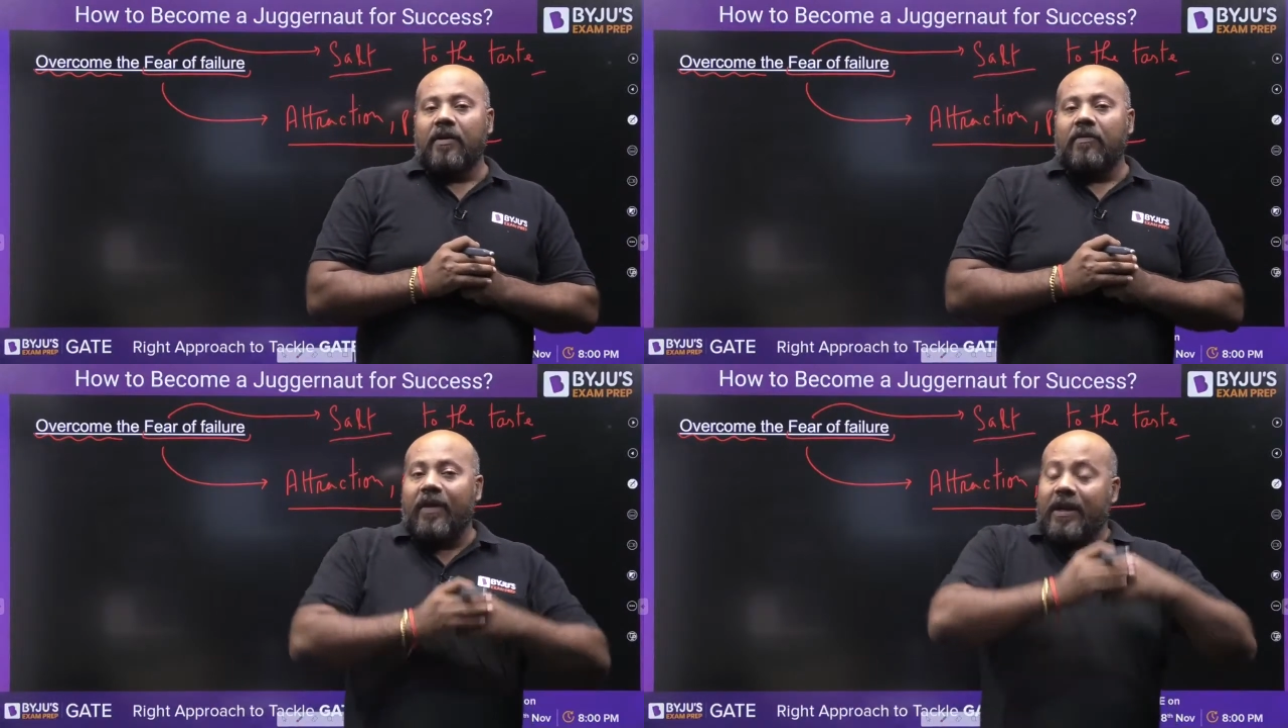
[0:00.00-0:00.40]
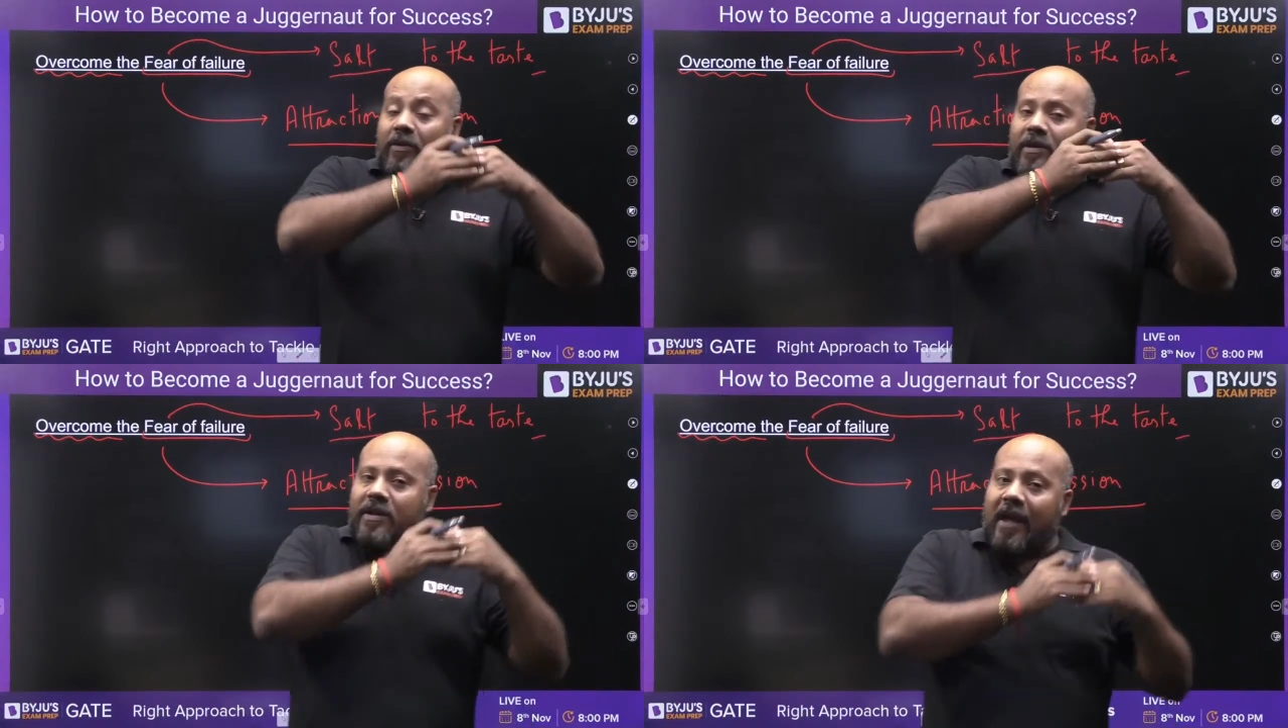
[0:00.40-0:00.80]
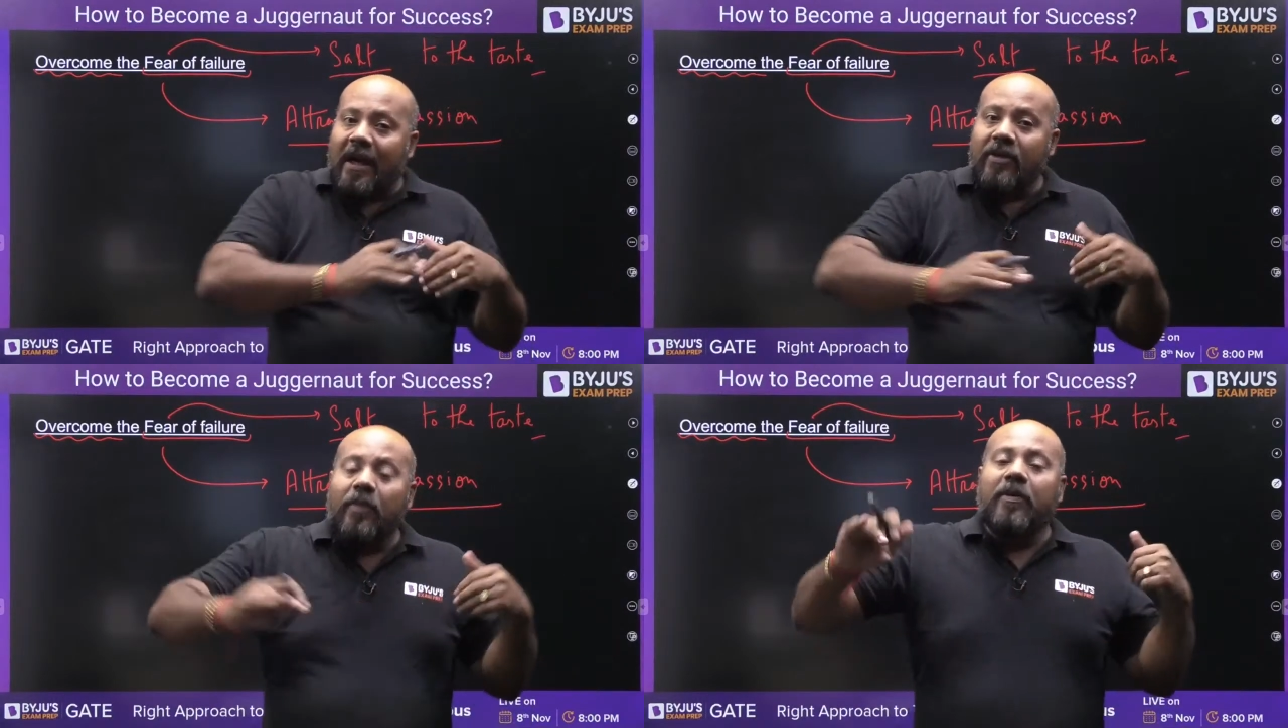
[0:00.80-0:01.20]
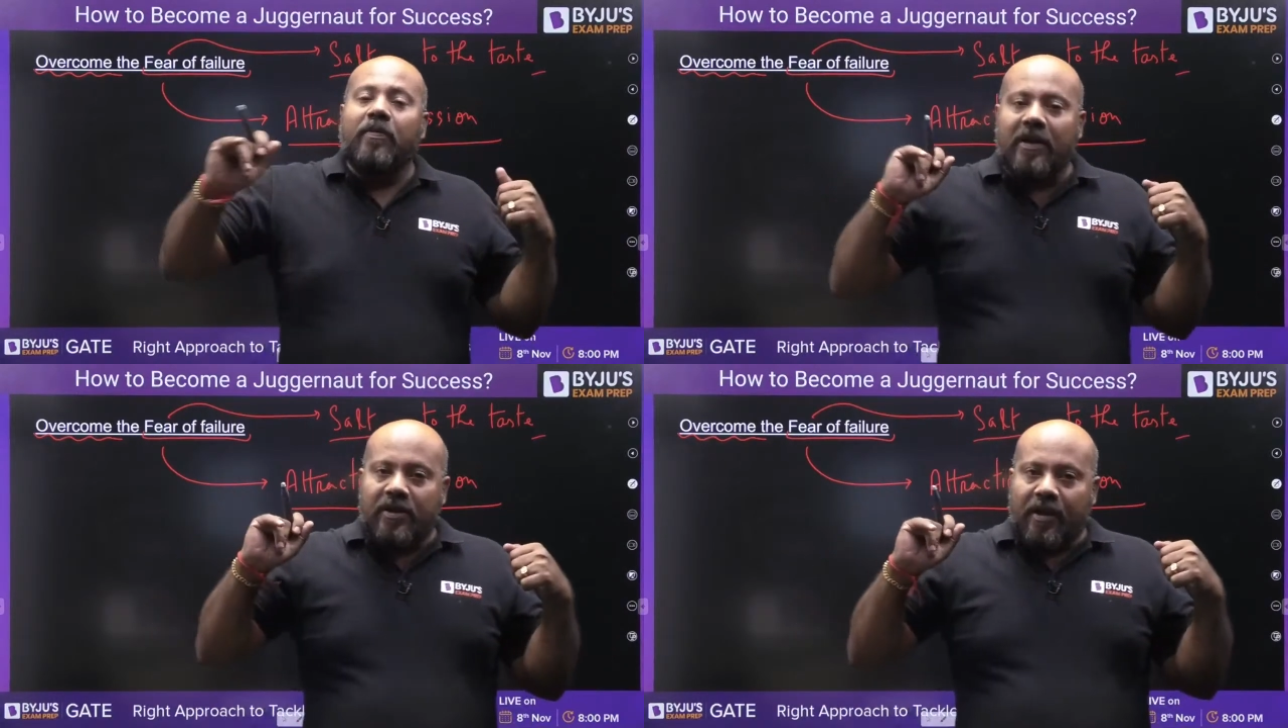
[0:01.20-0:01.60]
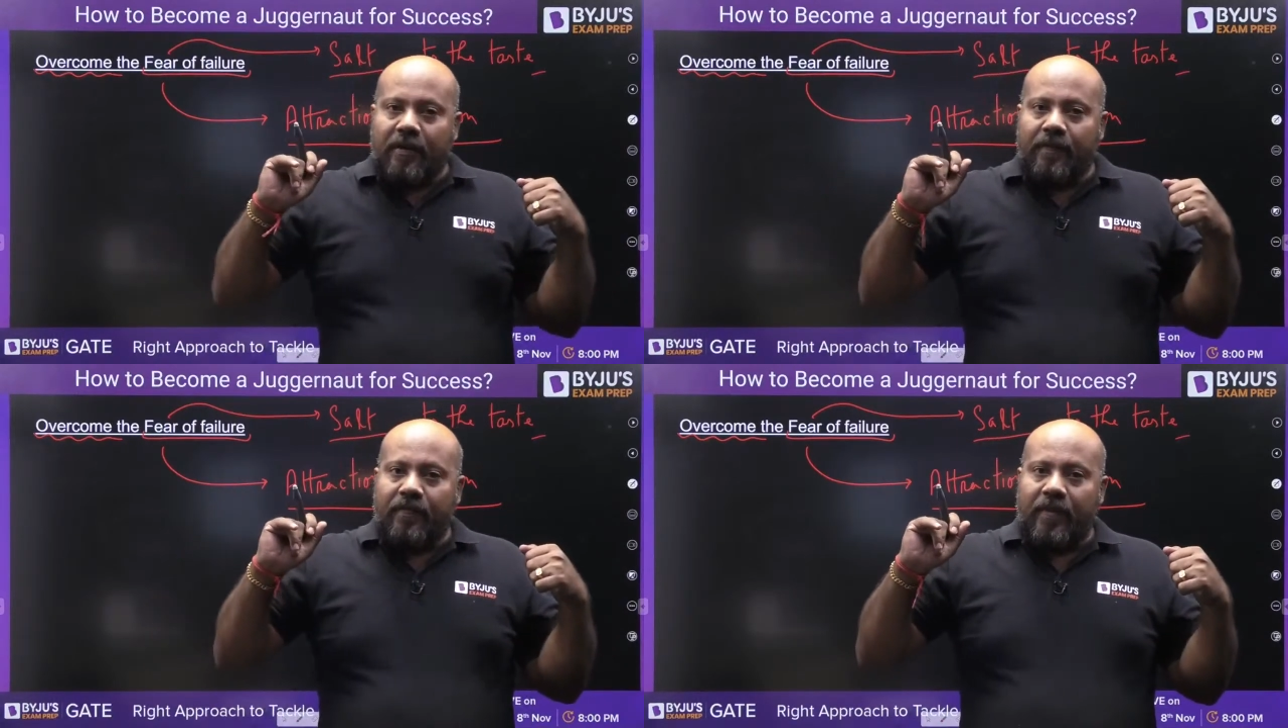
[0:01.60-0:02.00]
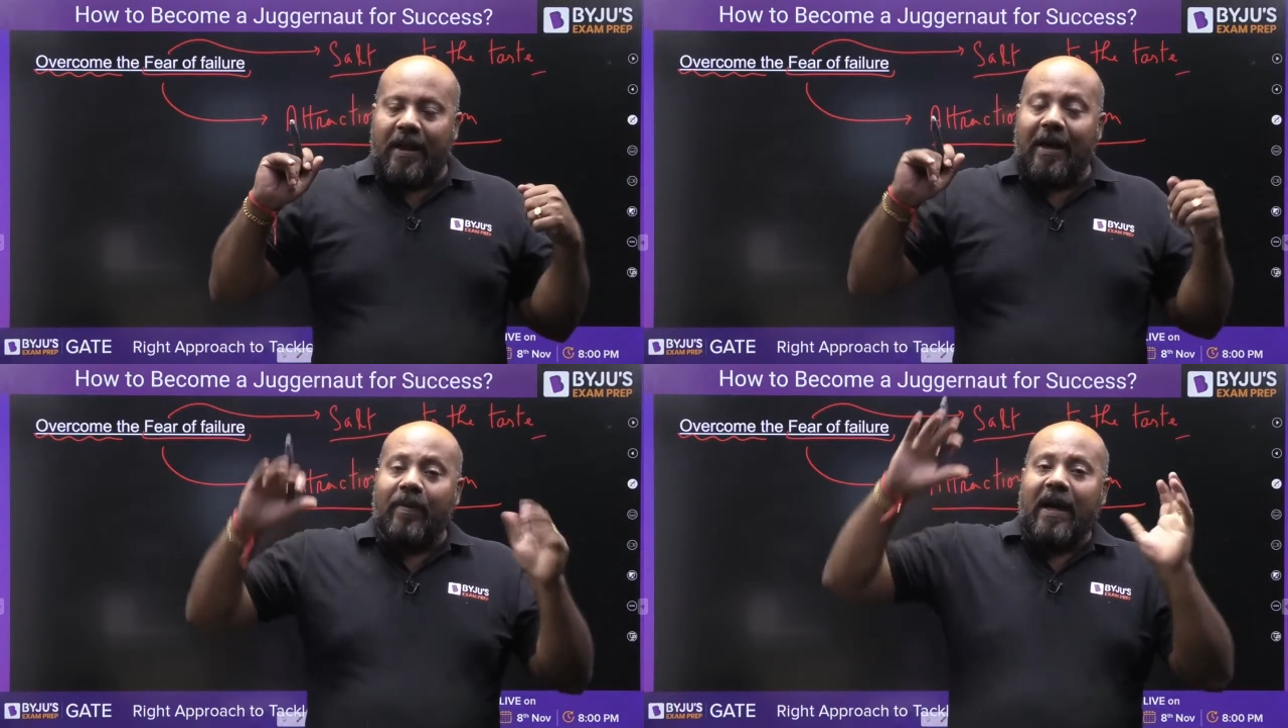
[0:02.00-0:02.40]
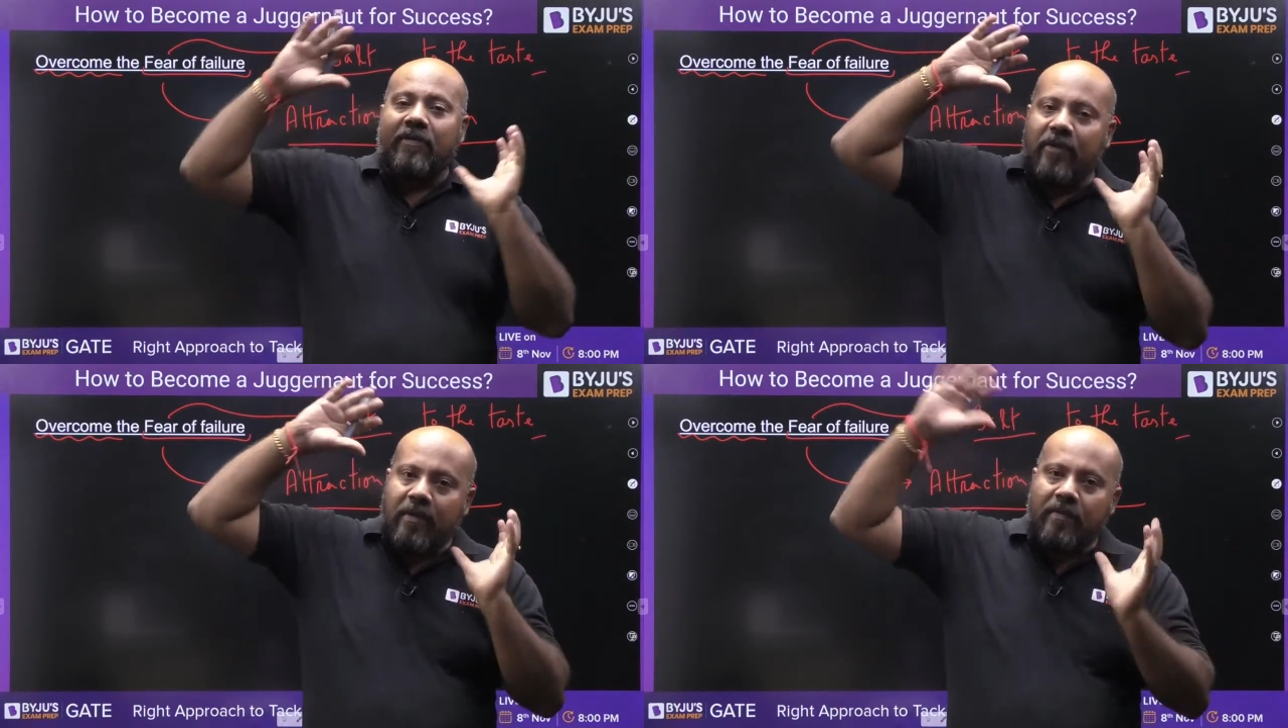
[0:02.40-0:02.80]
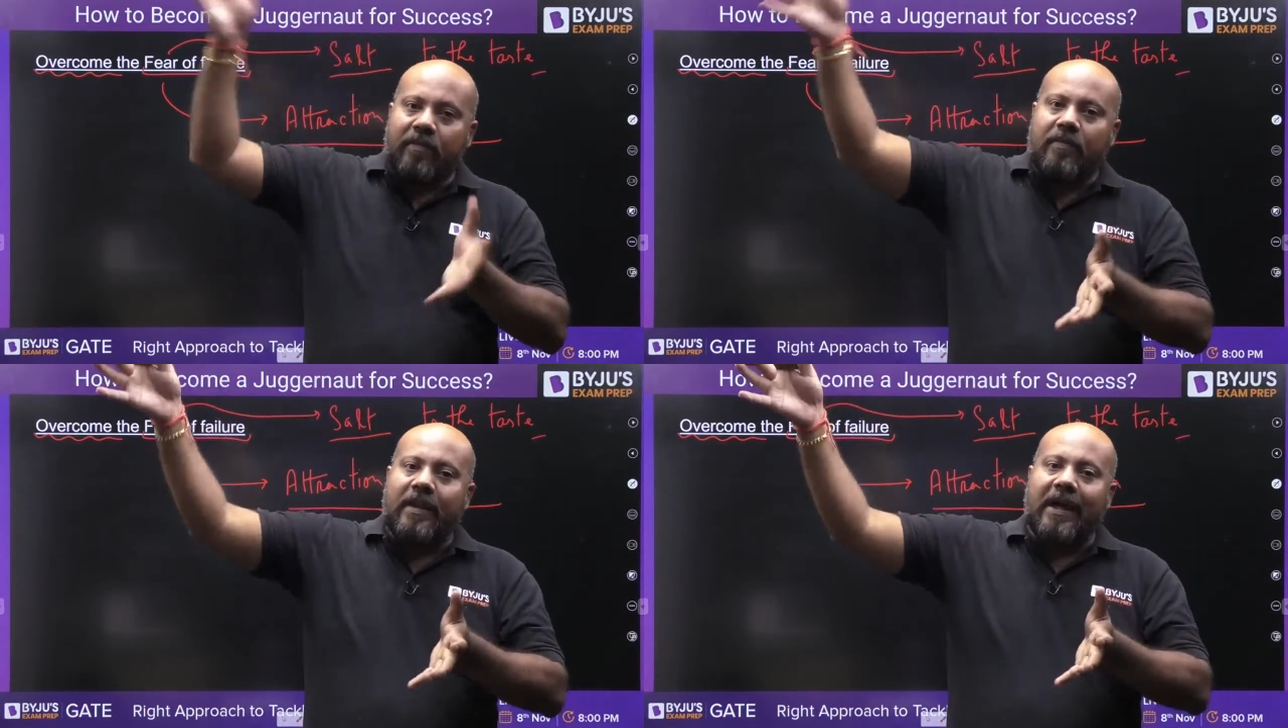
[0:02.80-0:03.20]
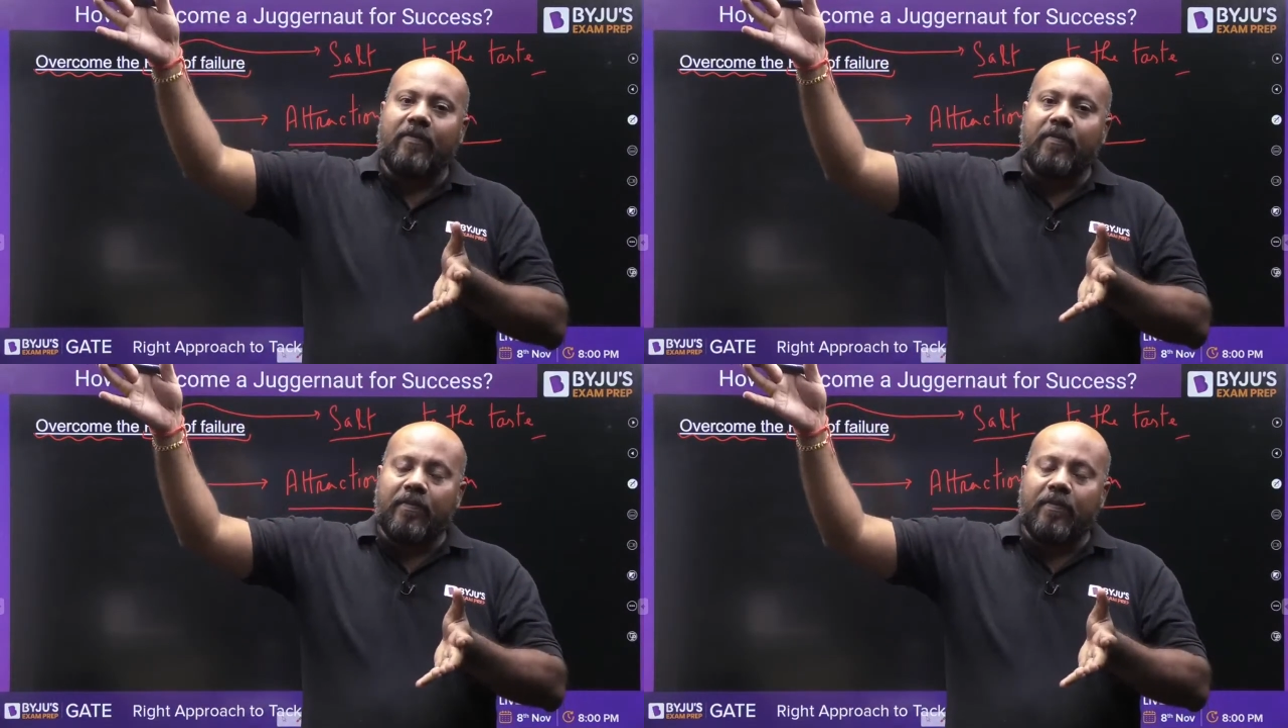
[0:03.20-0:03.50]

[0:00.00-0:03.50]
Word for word: When you start your preparation, apart from that